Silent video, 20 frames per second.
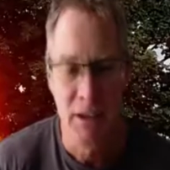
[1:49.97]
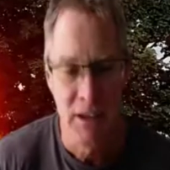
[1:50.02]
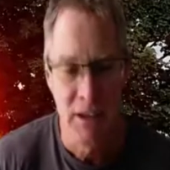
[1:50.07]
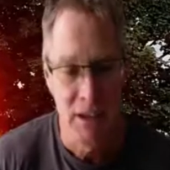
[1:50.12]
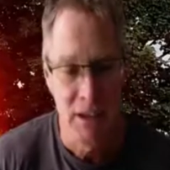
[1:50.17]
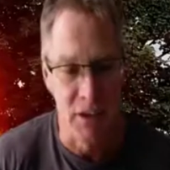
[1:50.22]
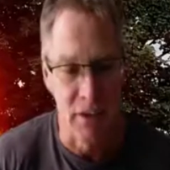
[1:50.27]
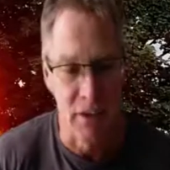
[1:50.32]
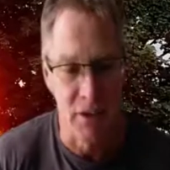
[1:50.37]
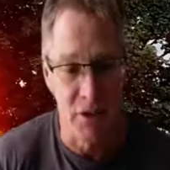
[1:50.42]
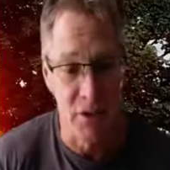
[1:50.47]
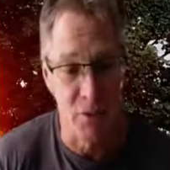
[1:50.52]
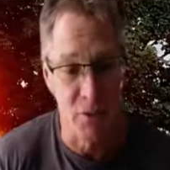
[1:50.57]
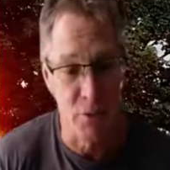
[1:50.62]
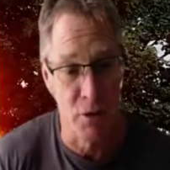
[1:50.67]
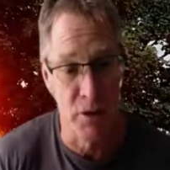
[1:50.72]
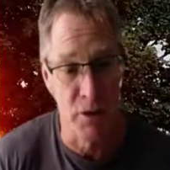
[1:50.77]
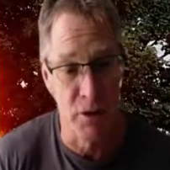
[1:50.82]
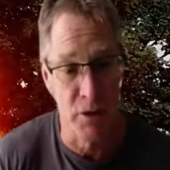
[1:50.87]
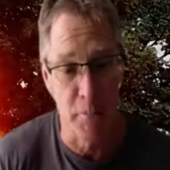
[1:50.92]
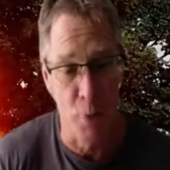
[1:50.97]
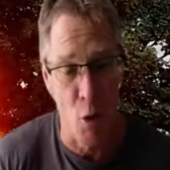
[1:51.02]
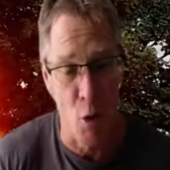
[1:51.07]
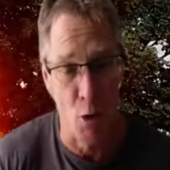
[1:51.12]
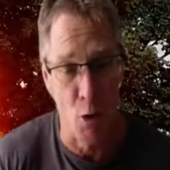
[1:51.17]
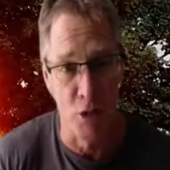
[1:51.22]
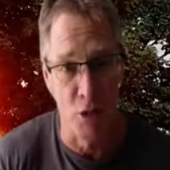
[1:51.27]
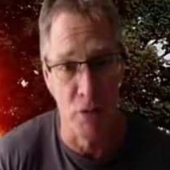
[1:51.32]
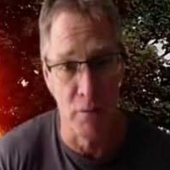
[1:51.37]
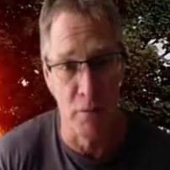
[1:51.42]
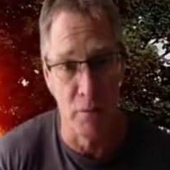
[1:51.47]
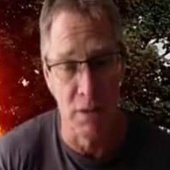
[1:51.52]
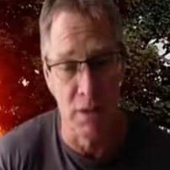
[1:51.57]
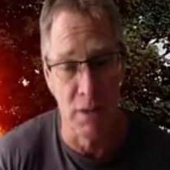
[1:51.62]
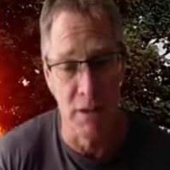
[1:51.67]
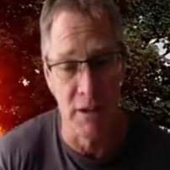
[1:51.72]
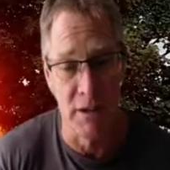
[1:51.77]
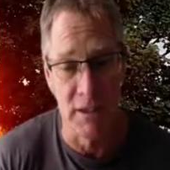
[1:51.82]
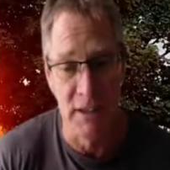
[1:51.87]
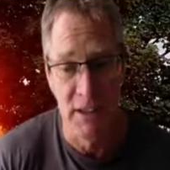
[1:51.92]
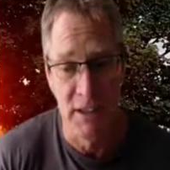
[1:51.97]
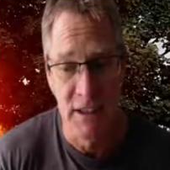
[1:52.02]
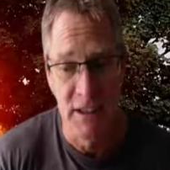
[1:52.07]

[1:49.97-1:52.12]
Now, this is really important because